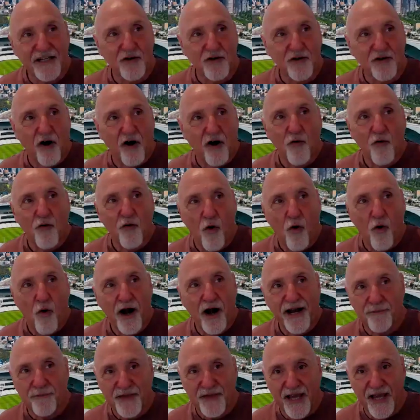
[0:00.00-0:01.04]
didn't grow wine
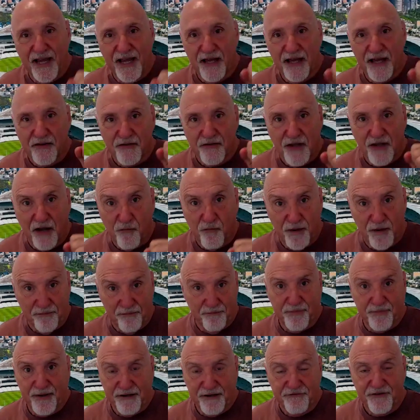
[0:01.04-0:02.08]
up there. They
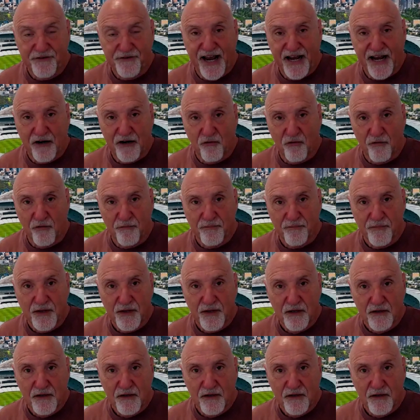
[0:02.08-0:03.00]
went beef cattle.